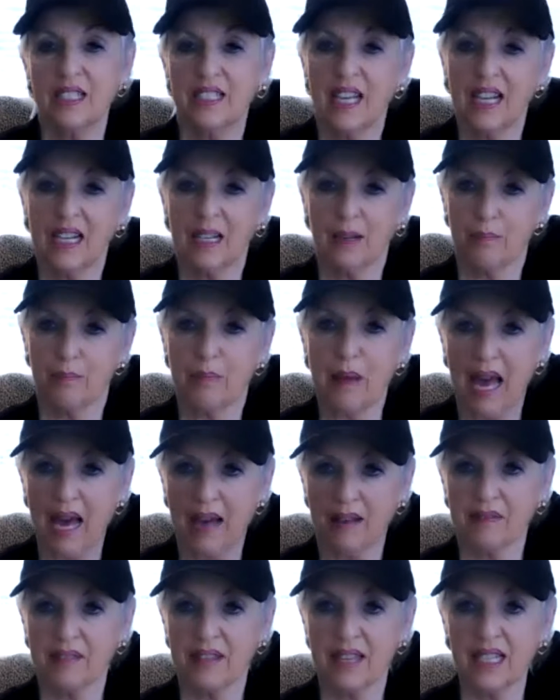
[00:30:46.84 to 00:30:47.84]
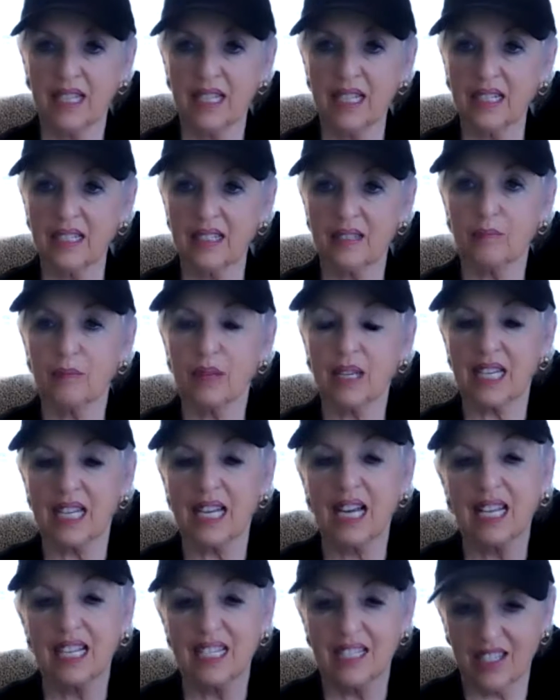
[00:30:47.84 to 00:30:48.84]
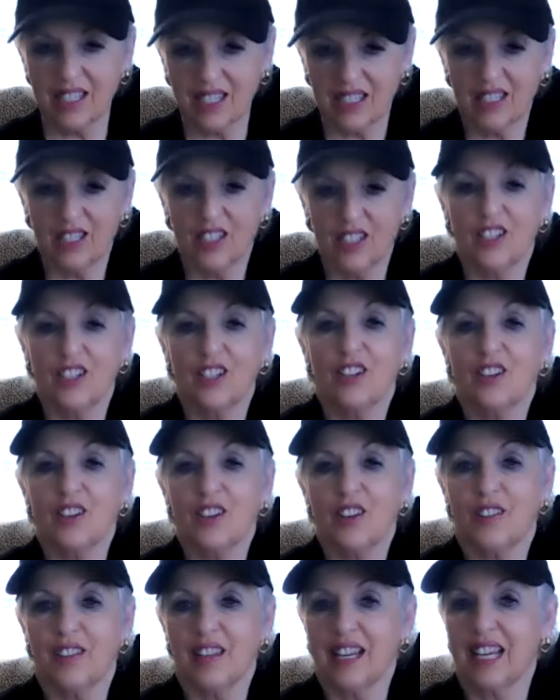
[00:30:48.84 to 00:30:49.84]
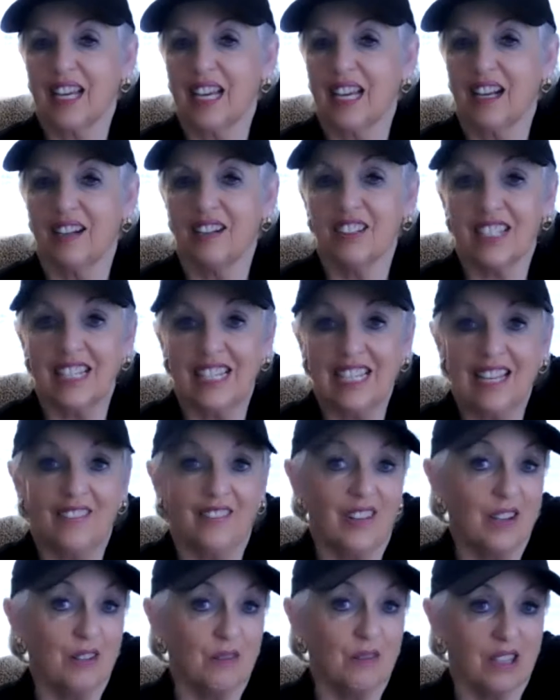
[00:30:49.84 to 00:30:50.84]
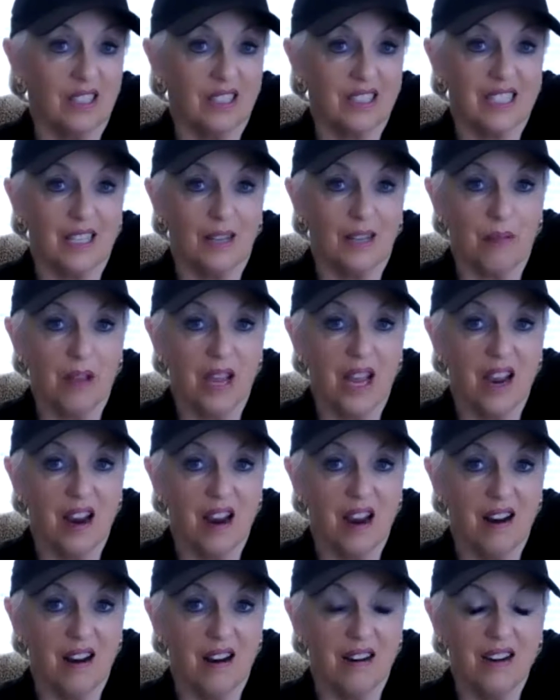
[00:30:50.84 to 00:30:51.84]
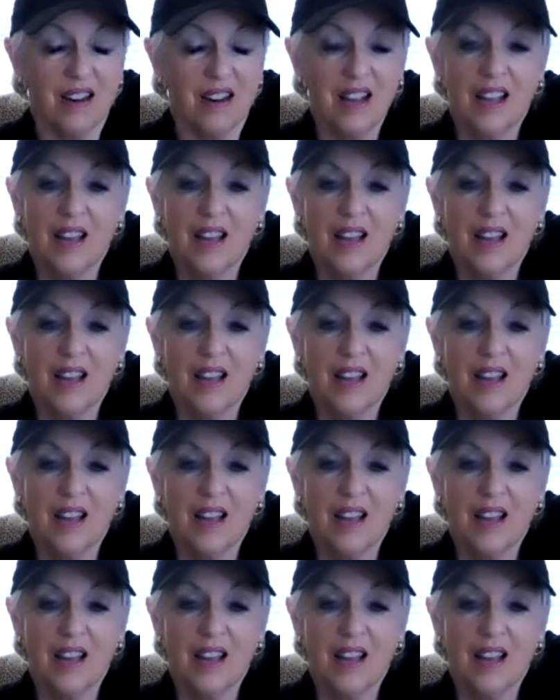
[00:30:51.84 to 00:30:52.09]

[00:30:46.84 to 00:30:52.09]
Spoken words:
take a bath in it because you're thinking, okay, if it works up here,